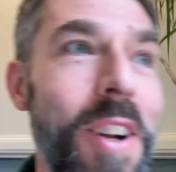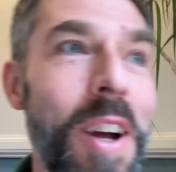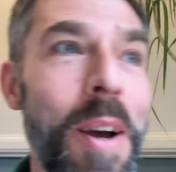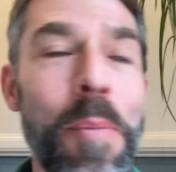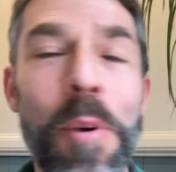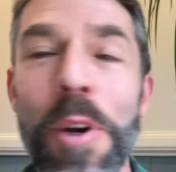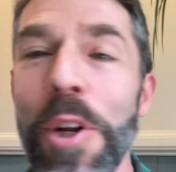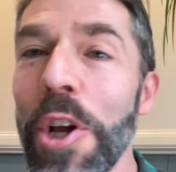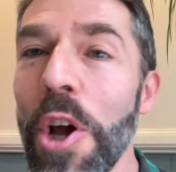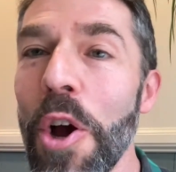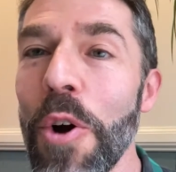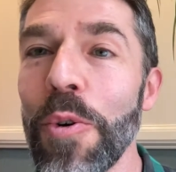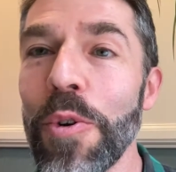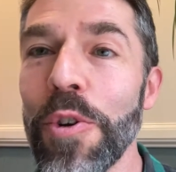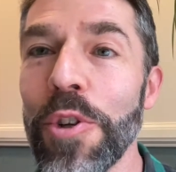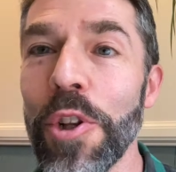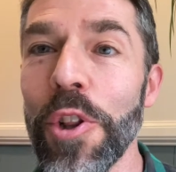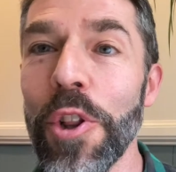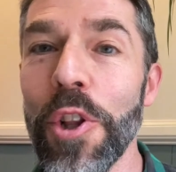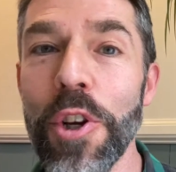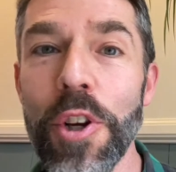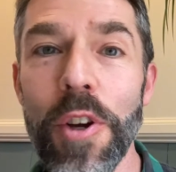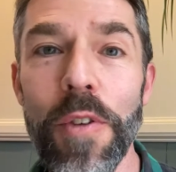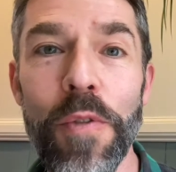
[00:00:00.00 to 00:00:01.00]
I'm going to go to
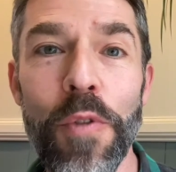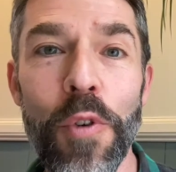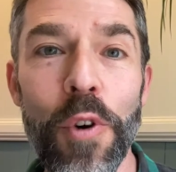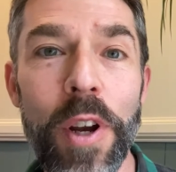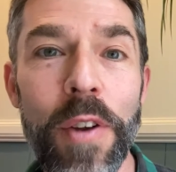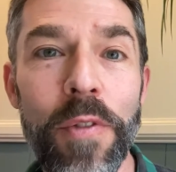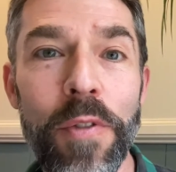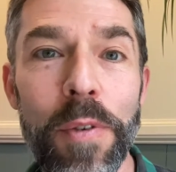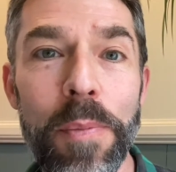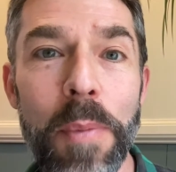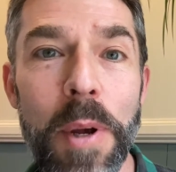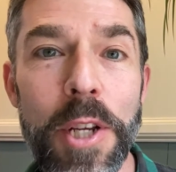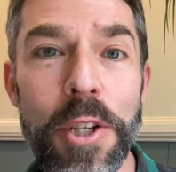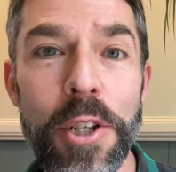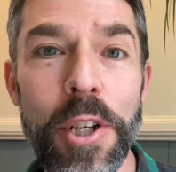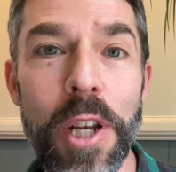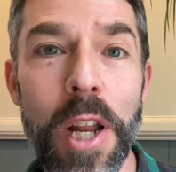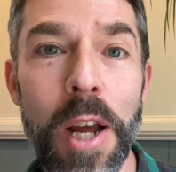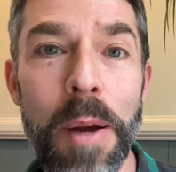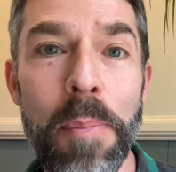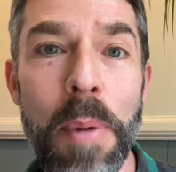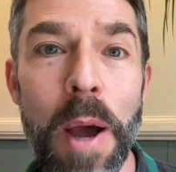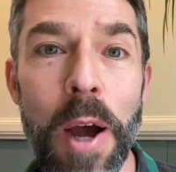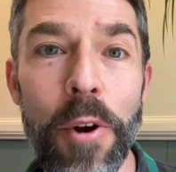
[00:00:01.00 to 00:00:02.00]
look for information
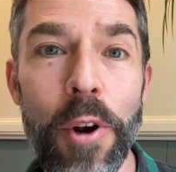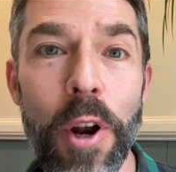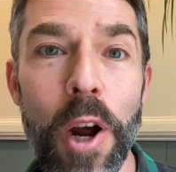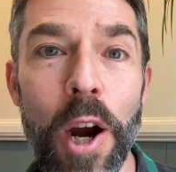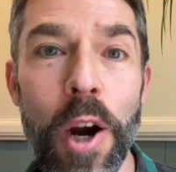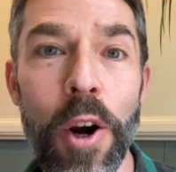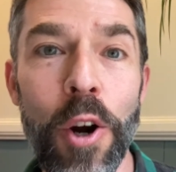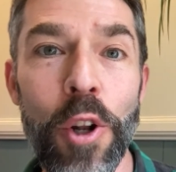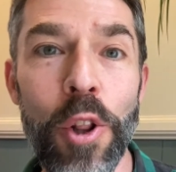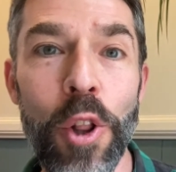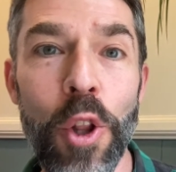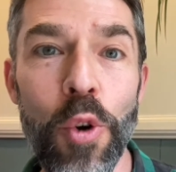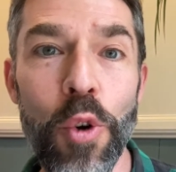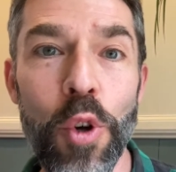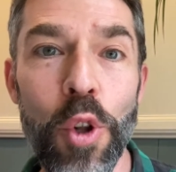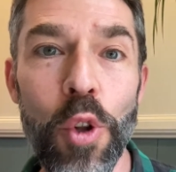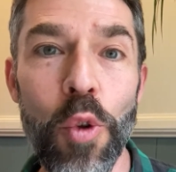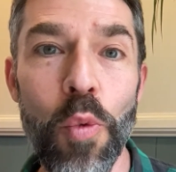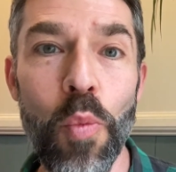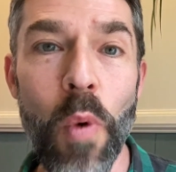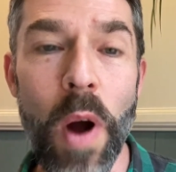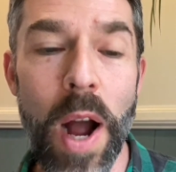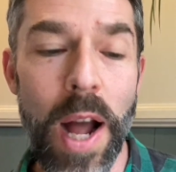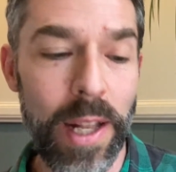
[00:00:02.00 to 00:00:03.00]
about our
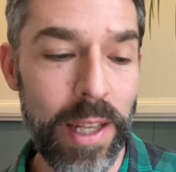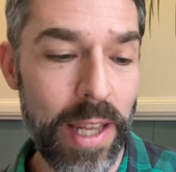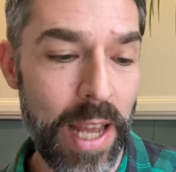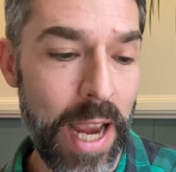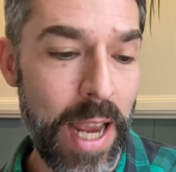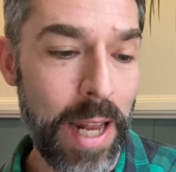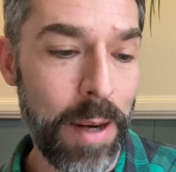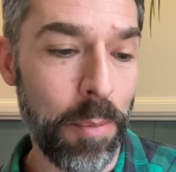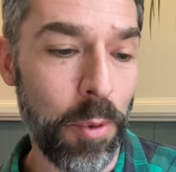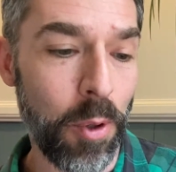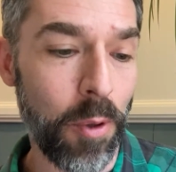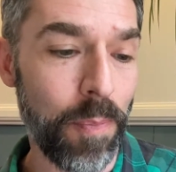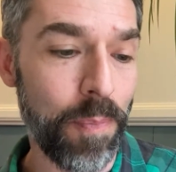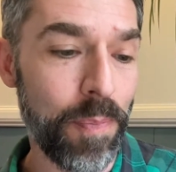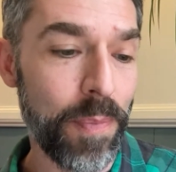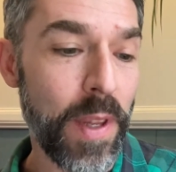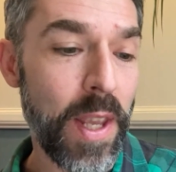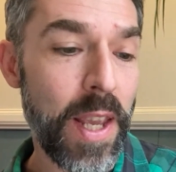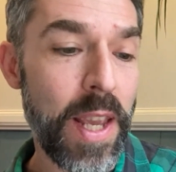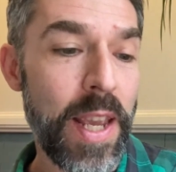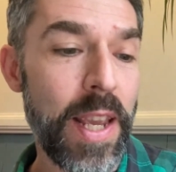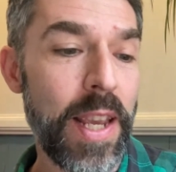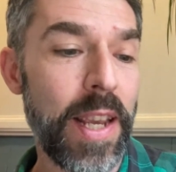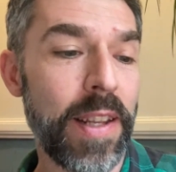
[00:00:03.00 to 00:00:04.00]
local wild animal
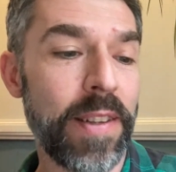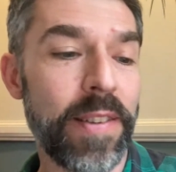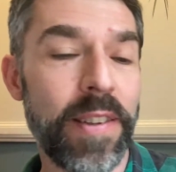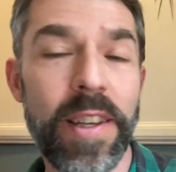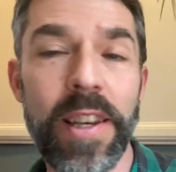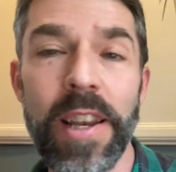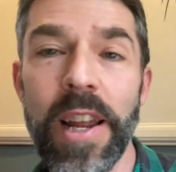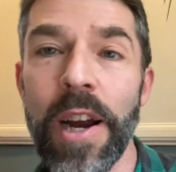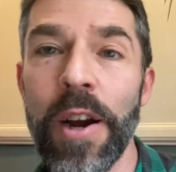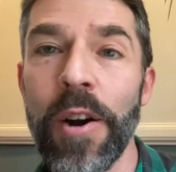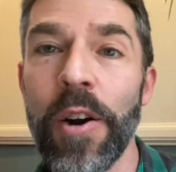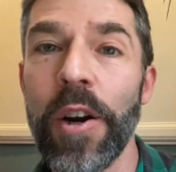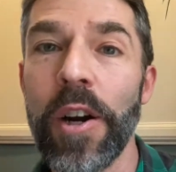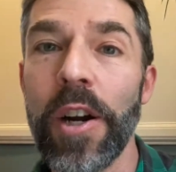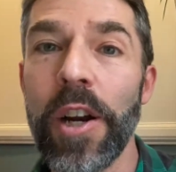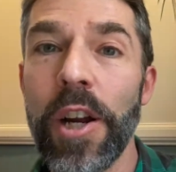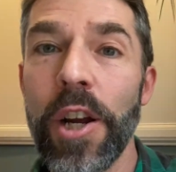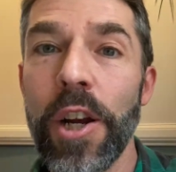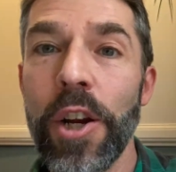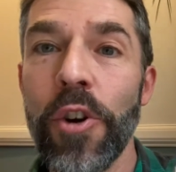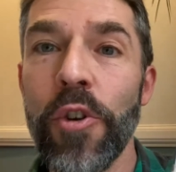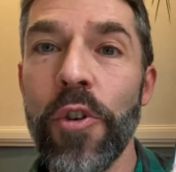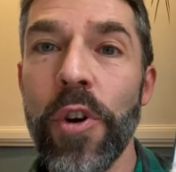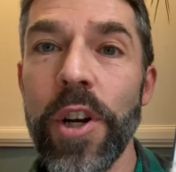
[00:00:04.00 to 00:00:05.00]
is in our
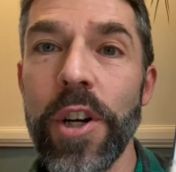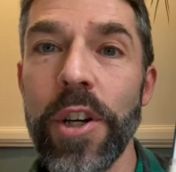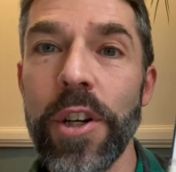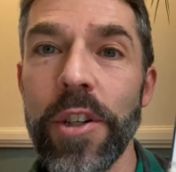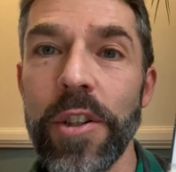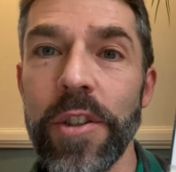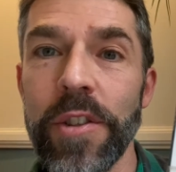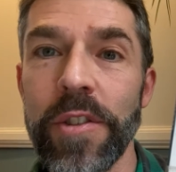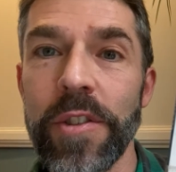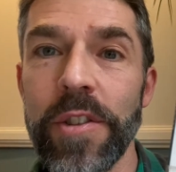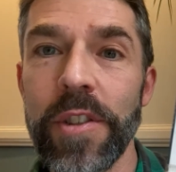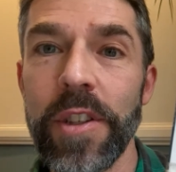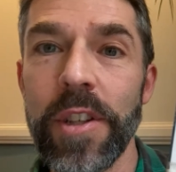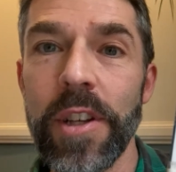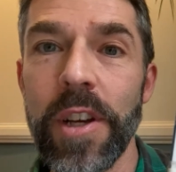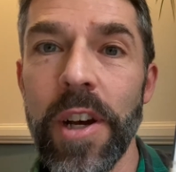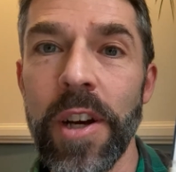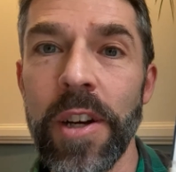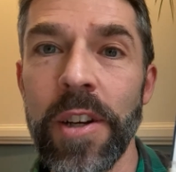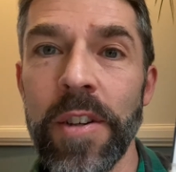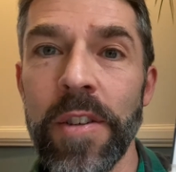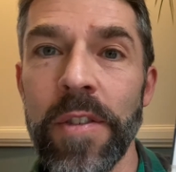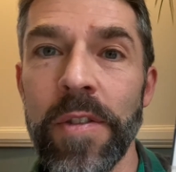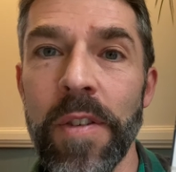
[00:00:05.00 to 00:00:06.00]
Critters
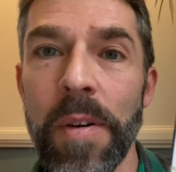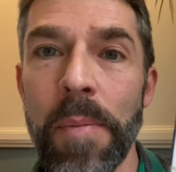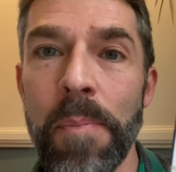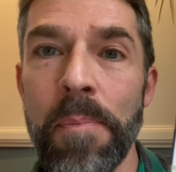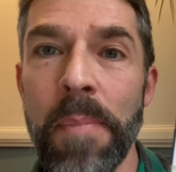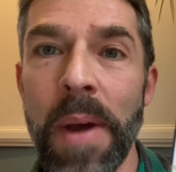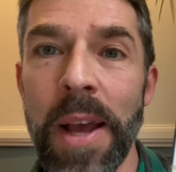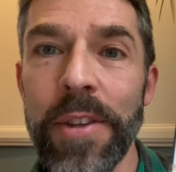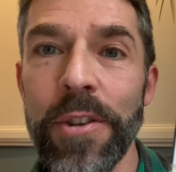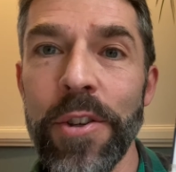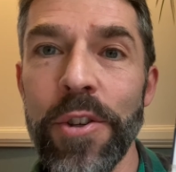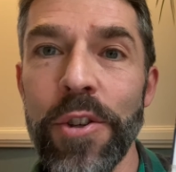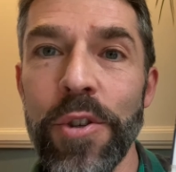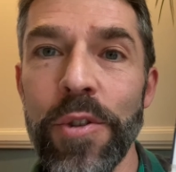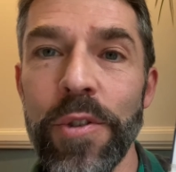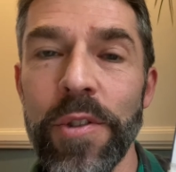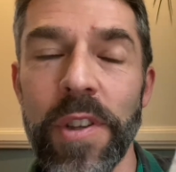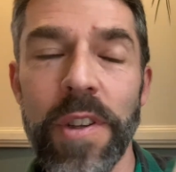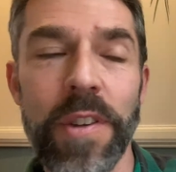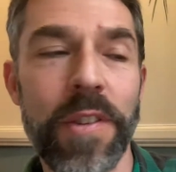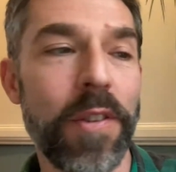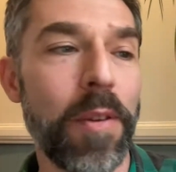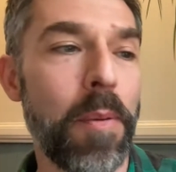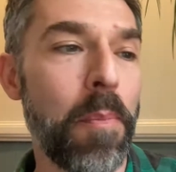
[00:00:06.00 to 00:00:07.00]
of
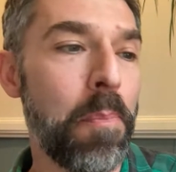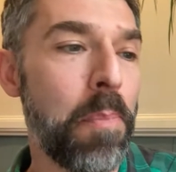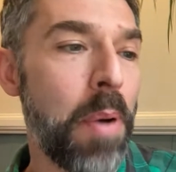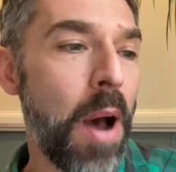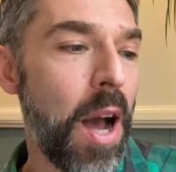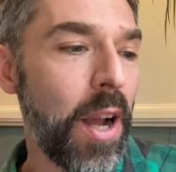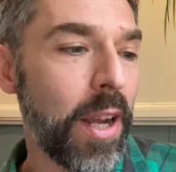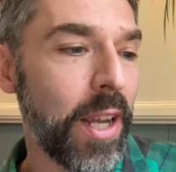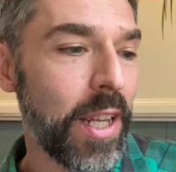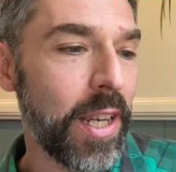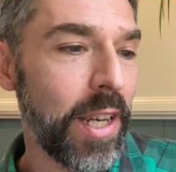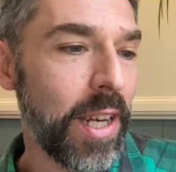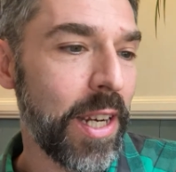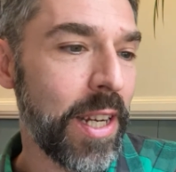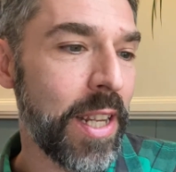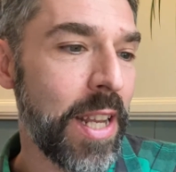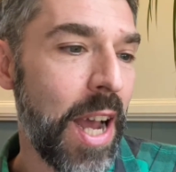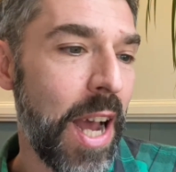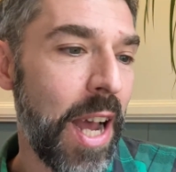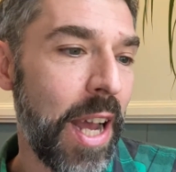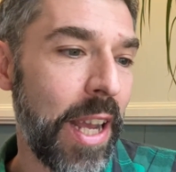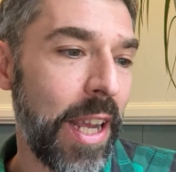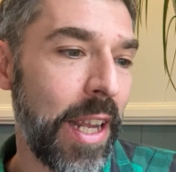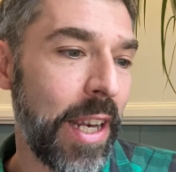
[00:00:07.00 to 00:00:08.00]
Massachusetts Pocket
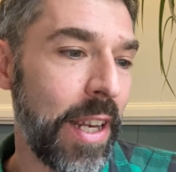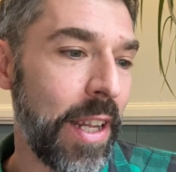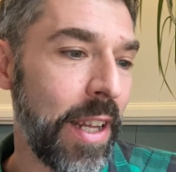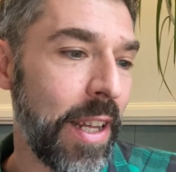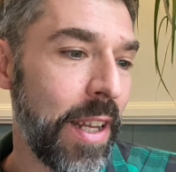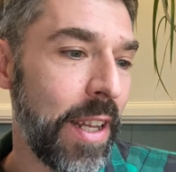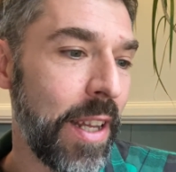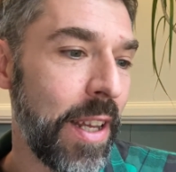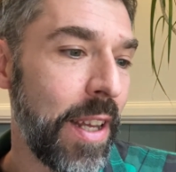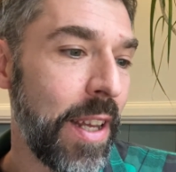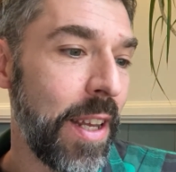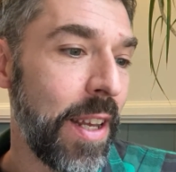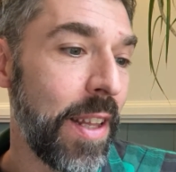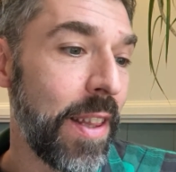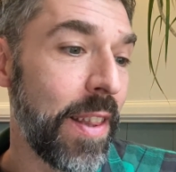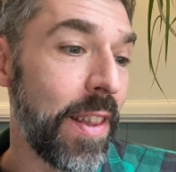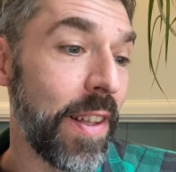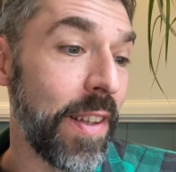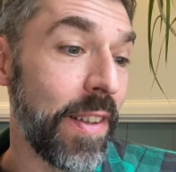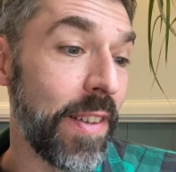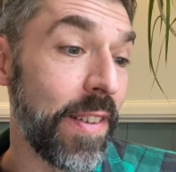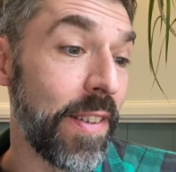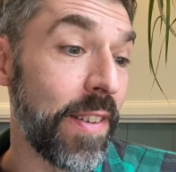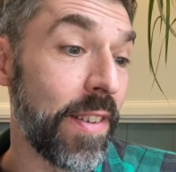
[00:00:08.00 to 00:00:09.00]
Guide,
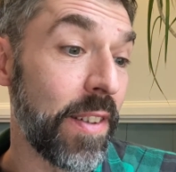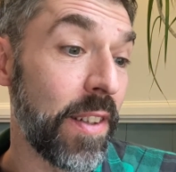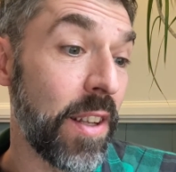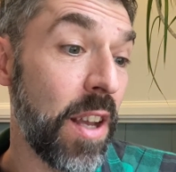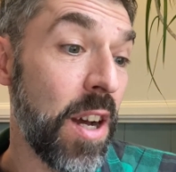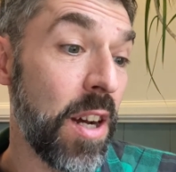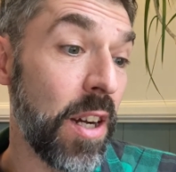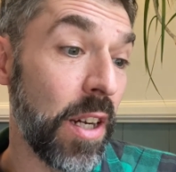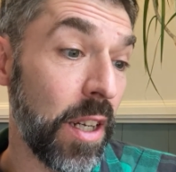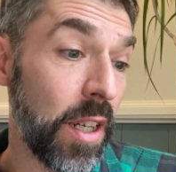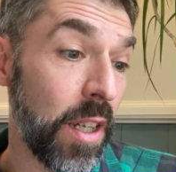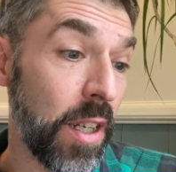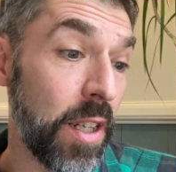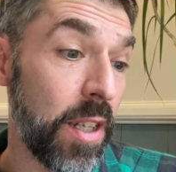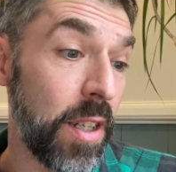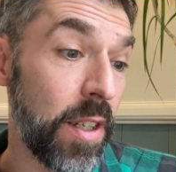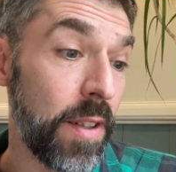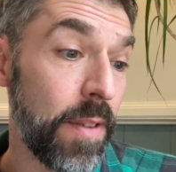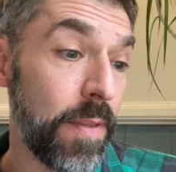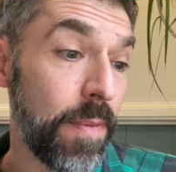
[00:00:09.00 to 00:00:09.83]
the skunk.